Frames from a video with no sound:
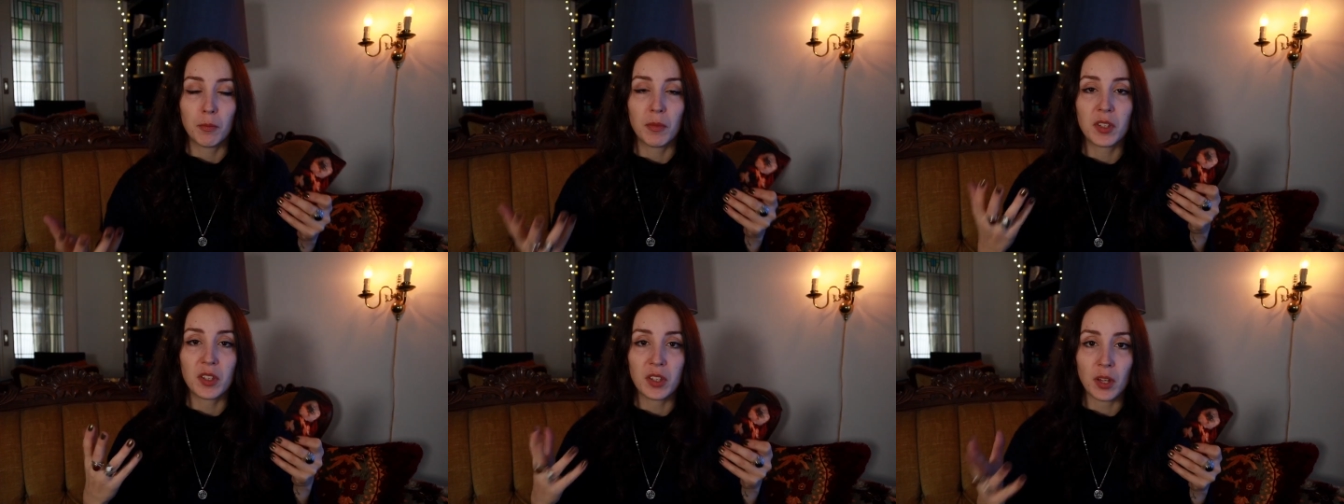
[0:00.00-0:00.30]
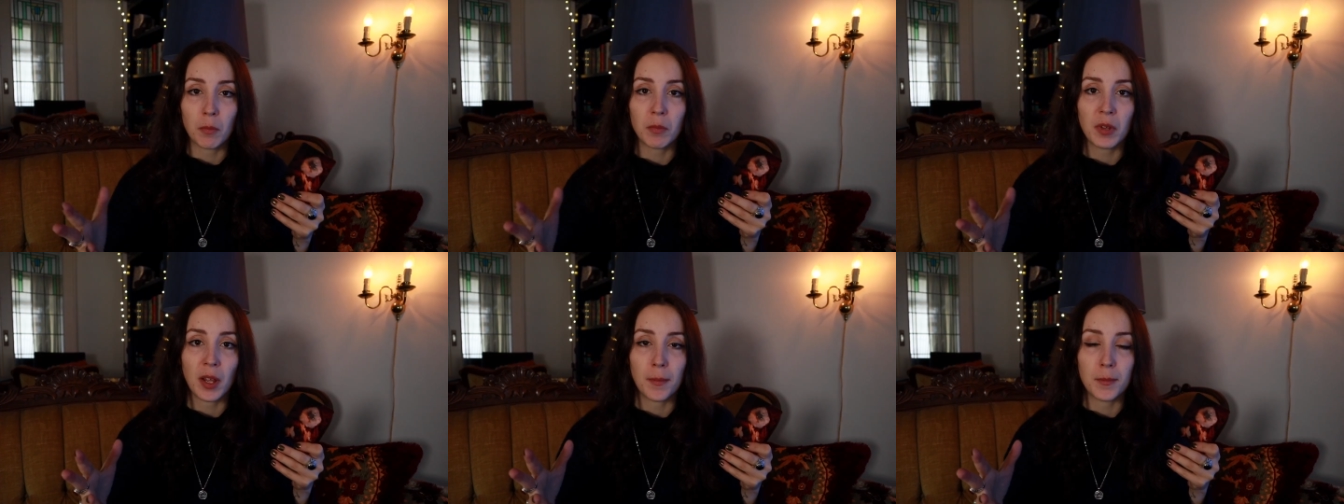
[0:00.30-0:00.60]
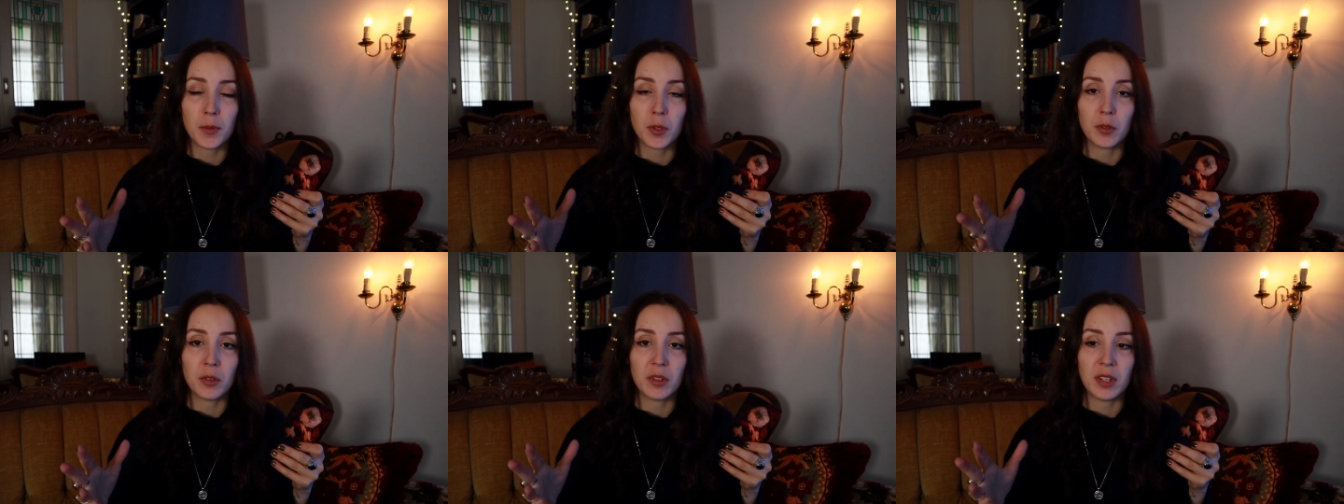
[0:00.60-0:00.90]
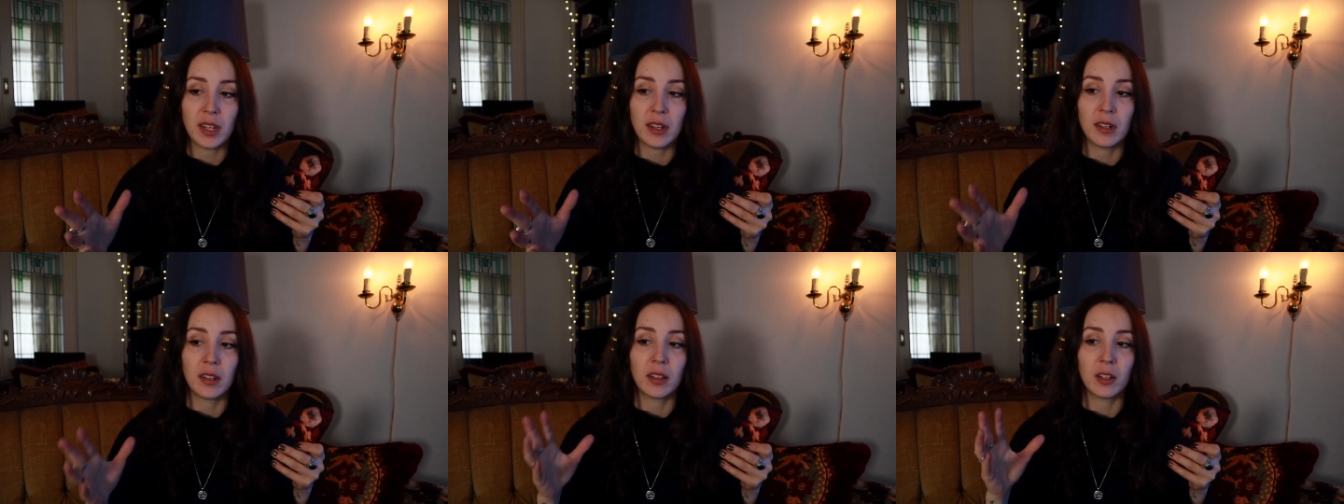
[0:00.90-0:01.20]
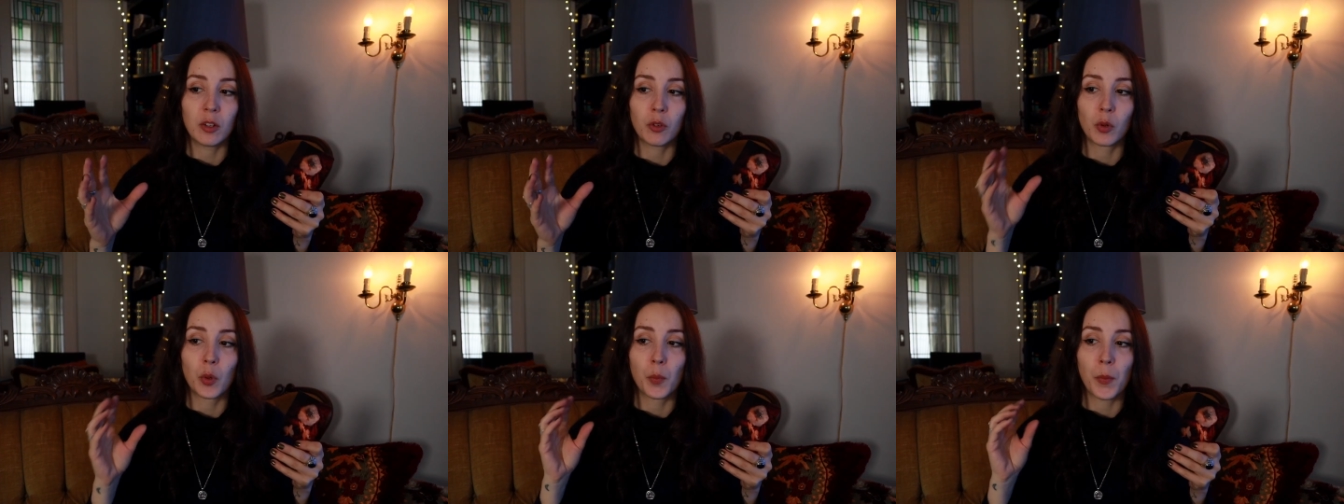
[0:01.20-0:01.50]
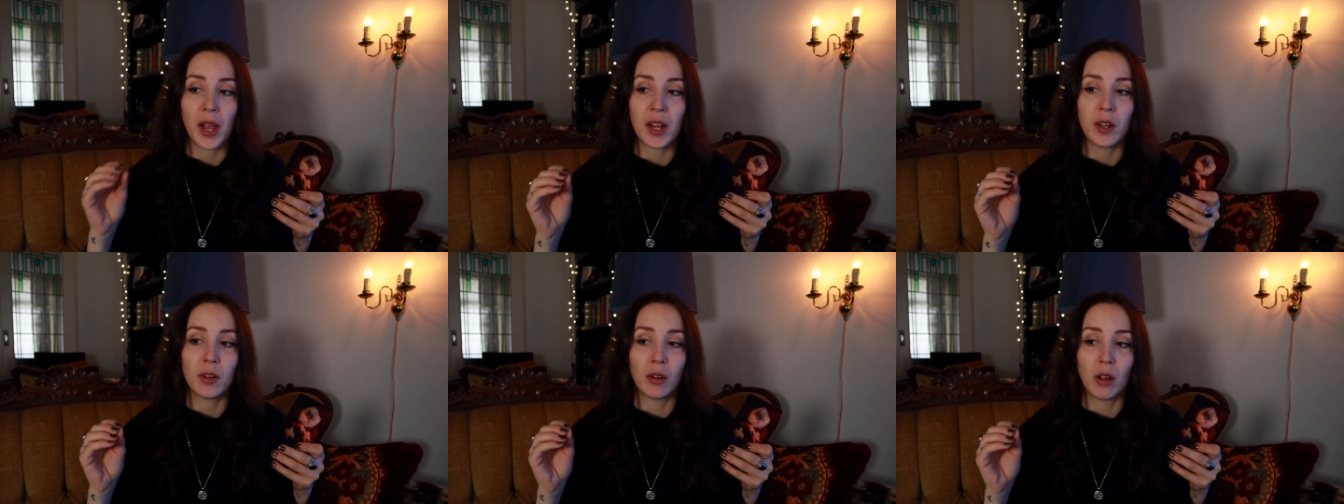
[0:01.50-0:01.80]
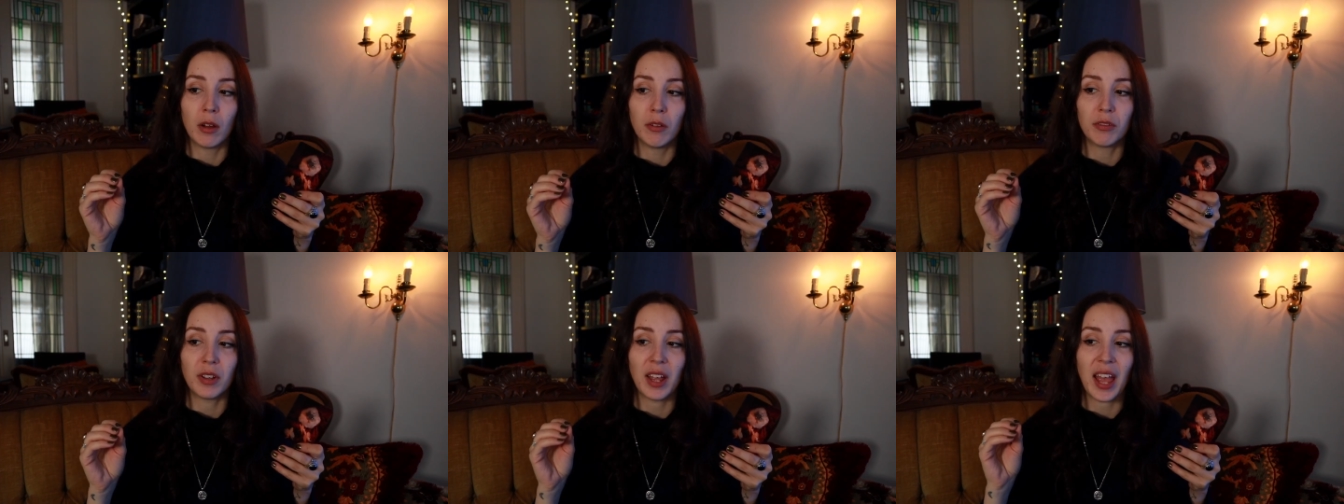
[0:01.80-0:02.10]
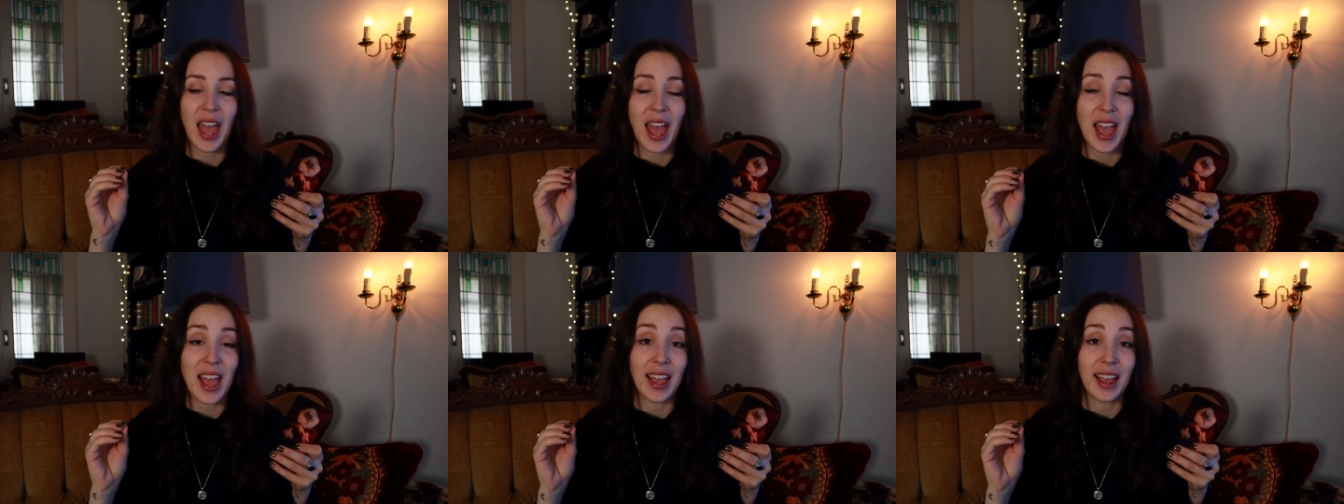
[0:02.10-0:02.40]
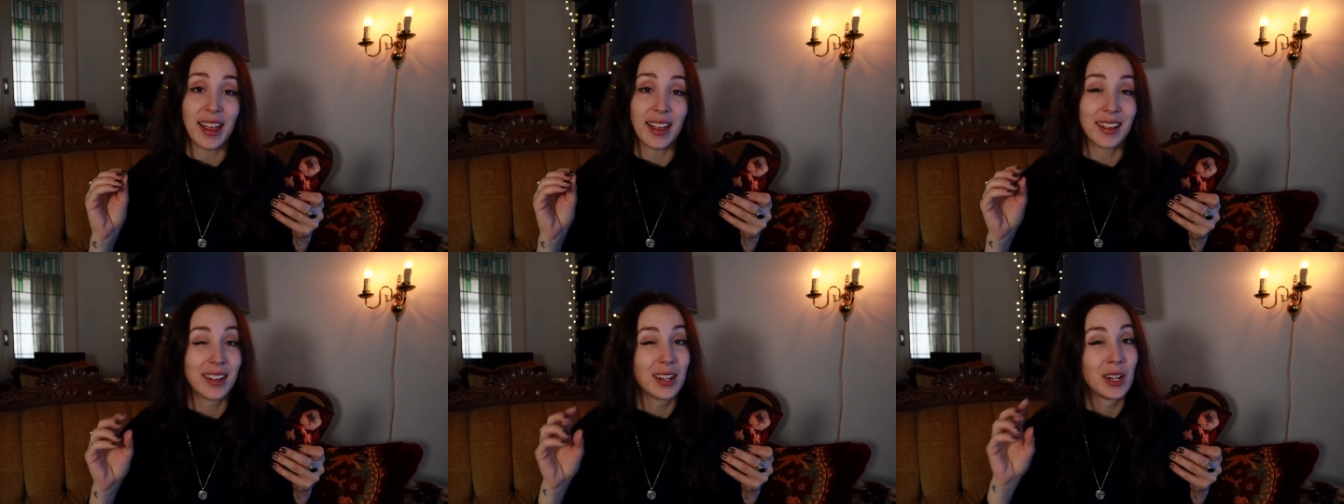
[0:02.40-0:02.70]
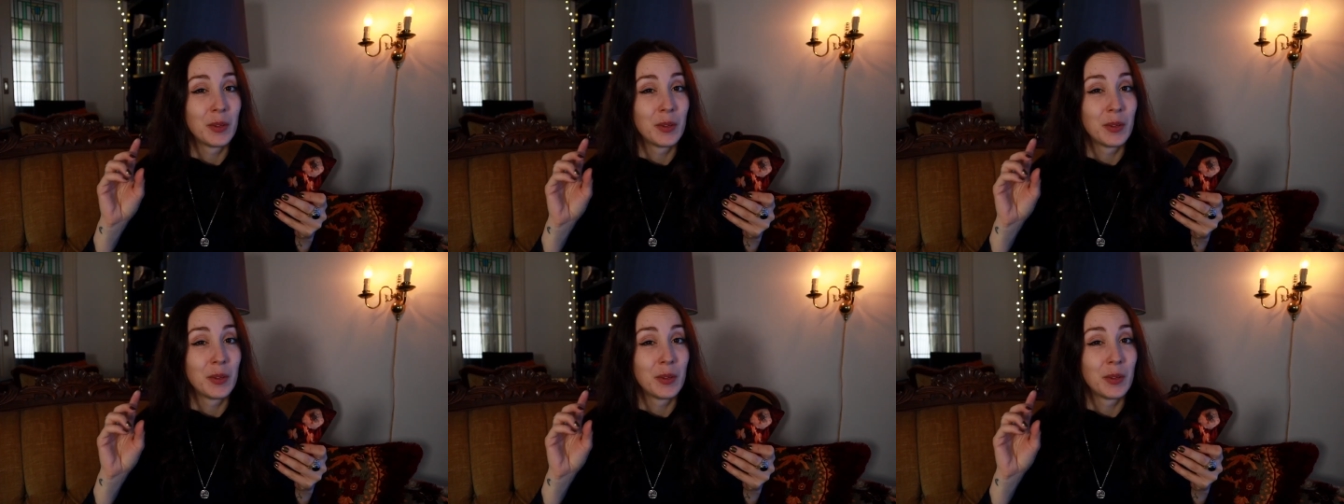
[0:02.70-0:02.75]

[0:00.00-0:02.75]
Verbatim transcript: but sometimes you need a little reminder of, hey,